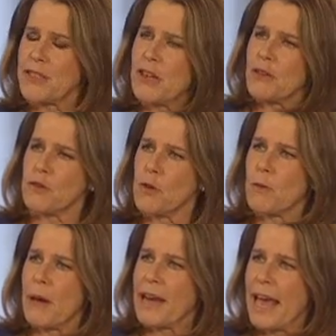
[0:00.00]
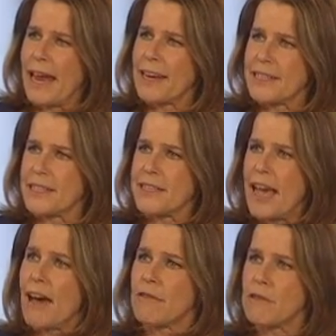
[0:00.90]
There's a lot of talk about analysts
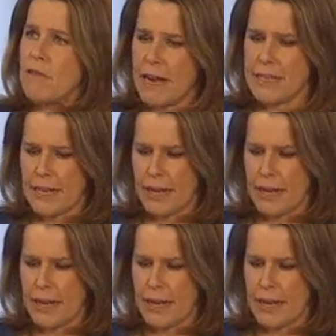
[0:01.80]
downgrading,